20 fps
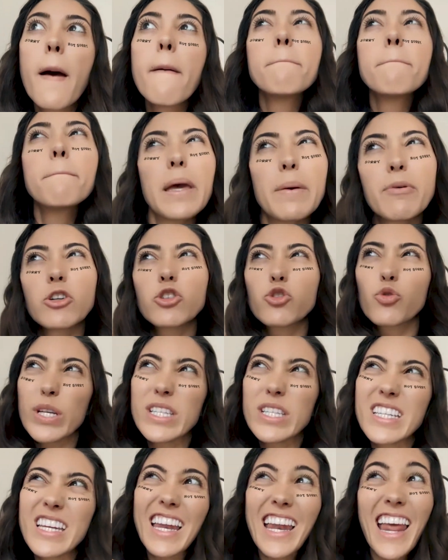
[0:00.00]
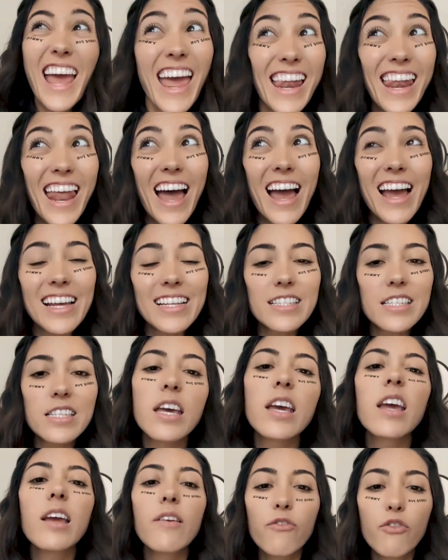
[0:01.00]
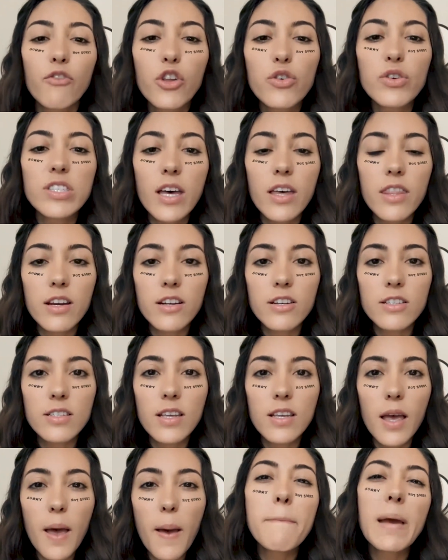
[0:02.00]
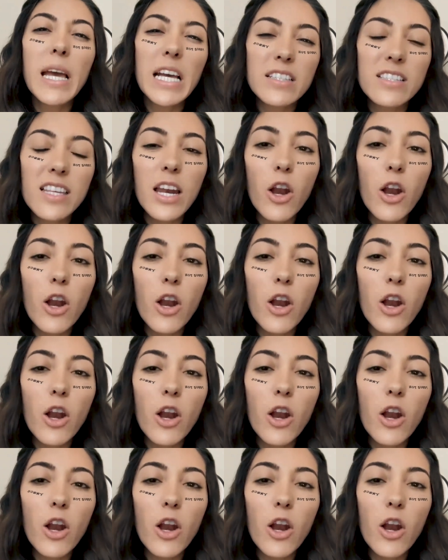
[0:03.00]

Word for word: people twisting headlines to influence others because they